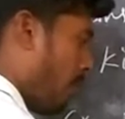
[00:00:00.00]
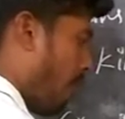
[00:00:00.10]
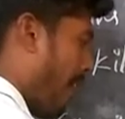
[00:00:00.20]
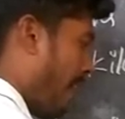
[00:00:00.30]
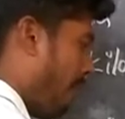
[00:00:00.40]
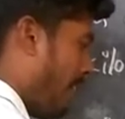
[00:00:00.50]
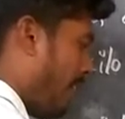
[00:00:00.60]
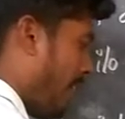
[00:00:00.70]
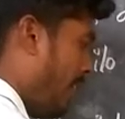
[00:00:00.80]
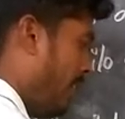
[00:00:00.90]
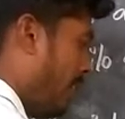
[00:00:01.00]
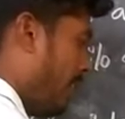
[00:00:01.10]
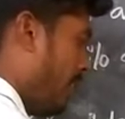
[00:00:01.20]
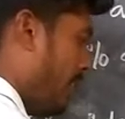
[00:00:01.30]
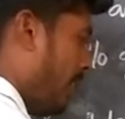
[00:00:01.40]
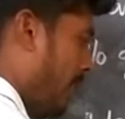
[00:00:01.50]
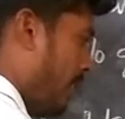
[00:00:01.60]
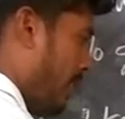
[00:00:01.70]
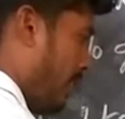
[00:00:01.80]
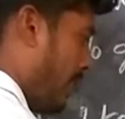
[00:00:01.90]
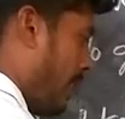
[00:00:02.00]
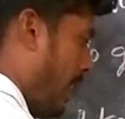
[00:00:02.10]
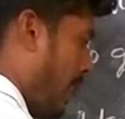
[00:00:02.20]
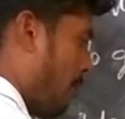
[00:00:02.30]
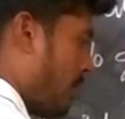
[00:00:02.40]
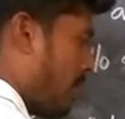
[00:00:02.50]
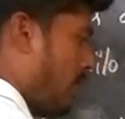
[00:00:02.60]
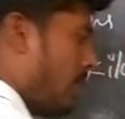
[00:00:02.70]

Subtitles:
500 grams.